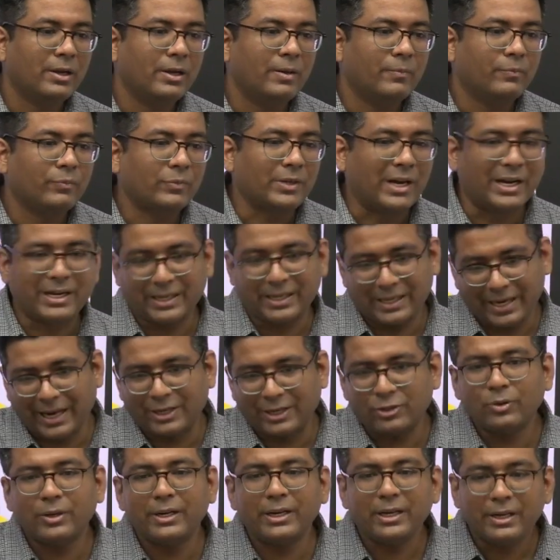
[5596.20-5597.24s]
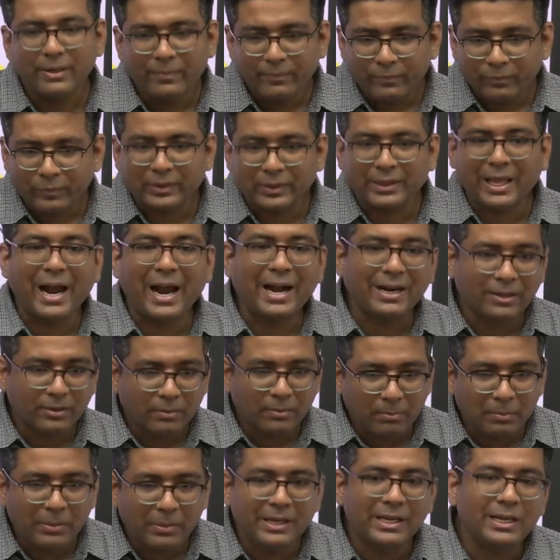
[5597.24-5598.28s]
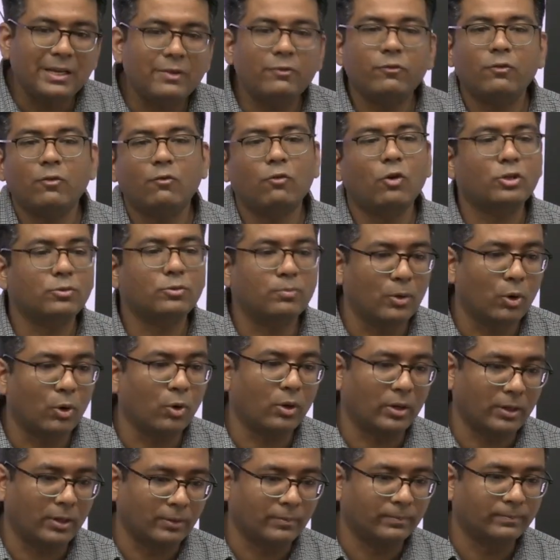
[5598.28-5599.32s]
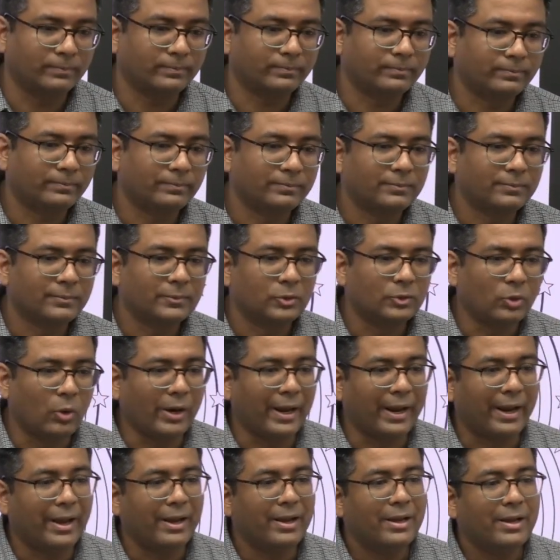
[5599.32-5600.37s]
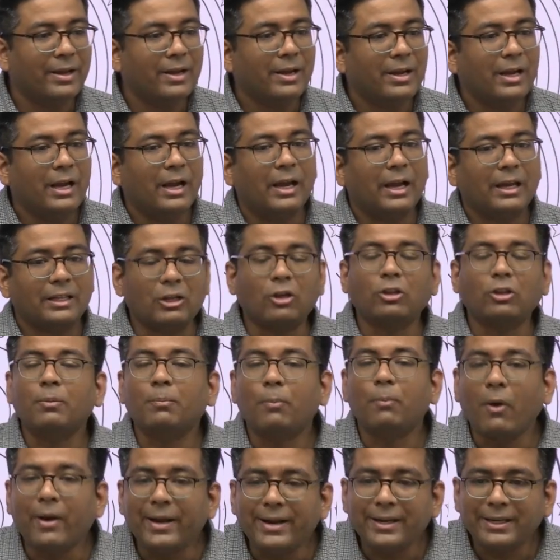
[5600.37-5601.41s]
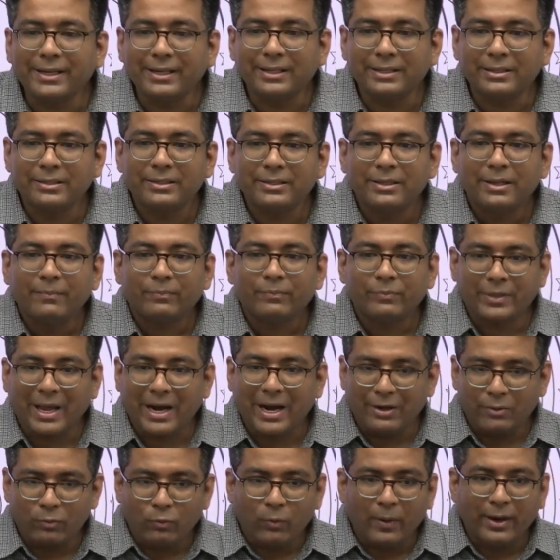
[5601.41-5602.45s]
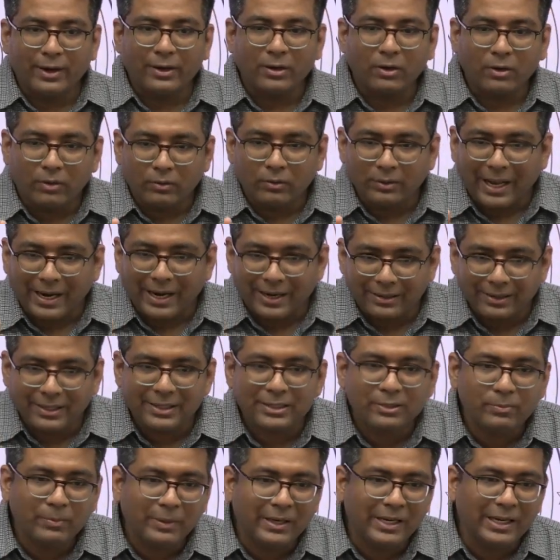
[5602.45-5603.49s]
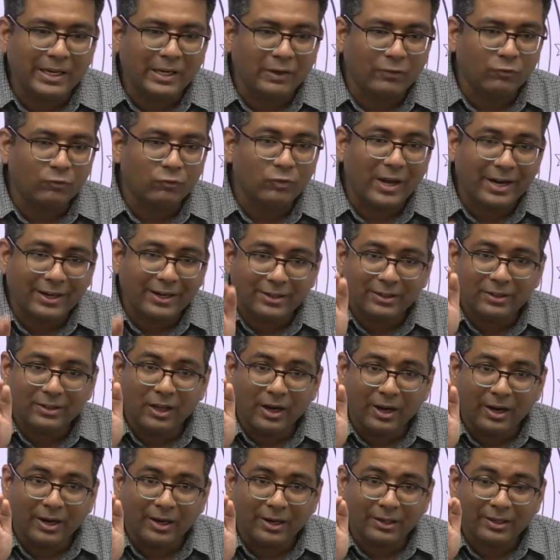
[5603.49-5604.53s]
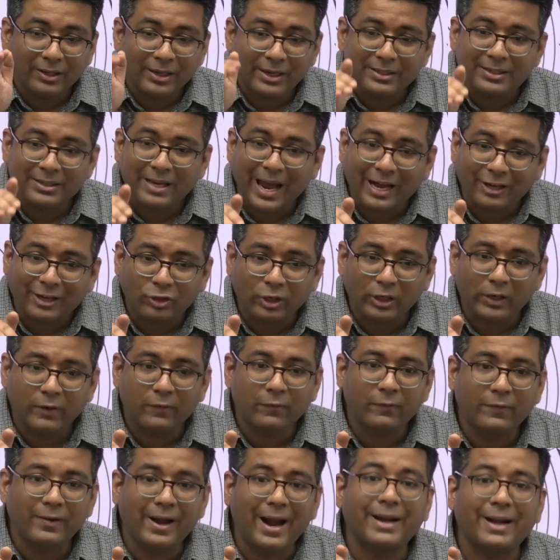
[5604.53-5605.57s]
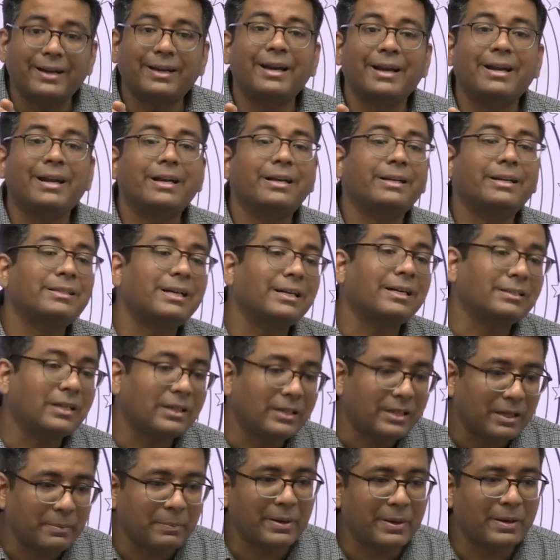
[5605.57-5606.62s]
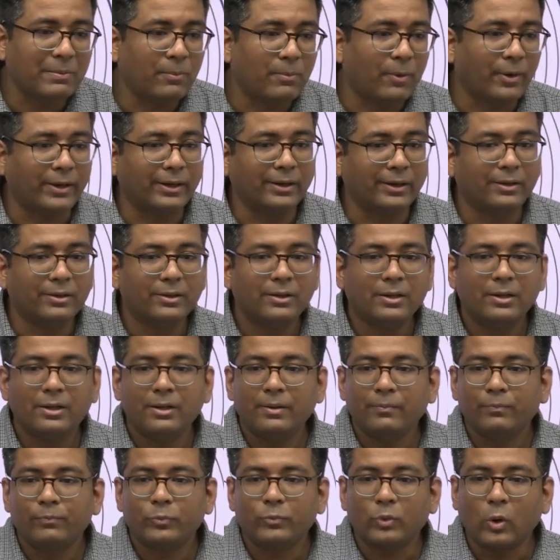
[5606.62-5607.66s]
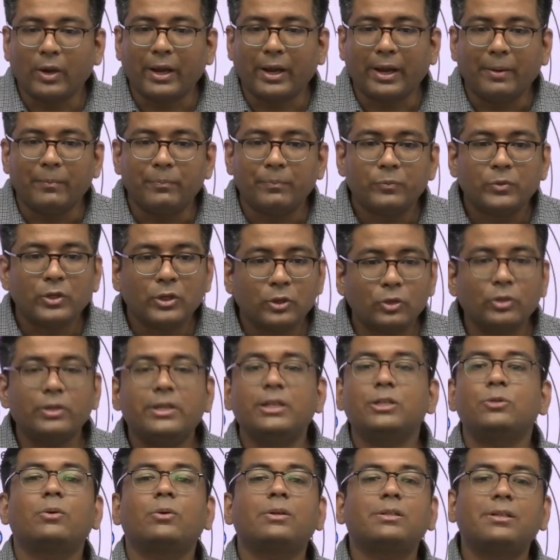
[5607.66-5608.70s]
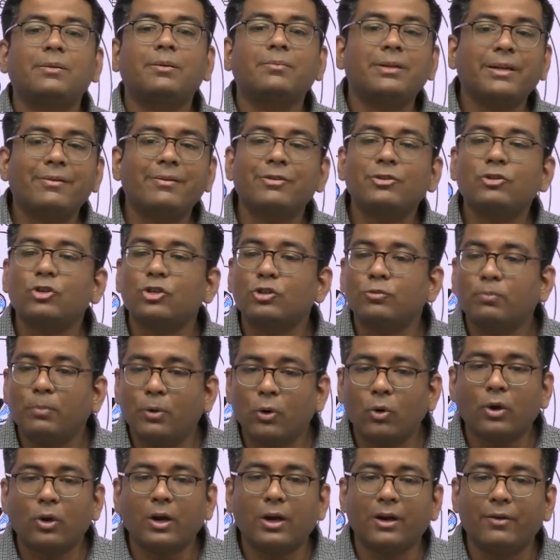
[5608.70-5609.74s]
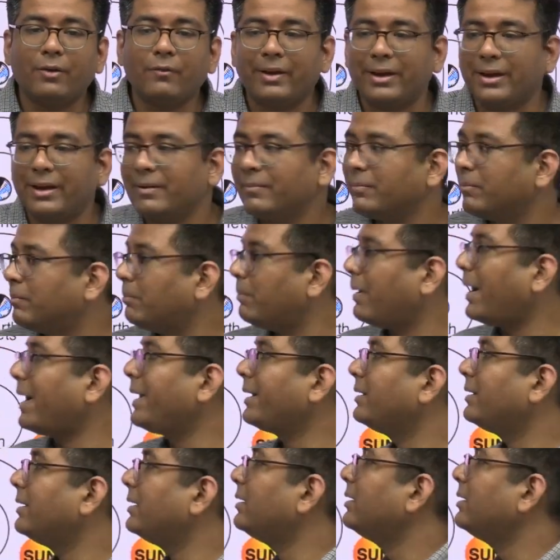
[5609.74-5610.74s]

and gradually that belief was broken. Okay, now the point is that this belief that the earth is actually flat and it is at the tipping point. Okay, so this was something which was broken away by the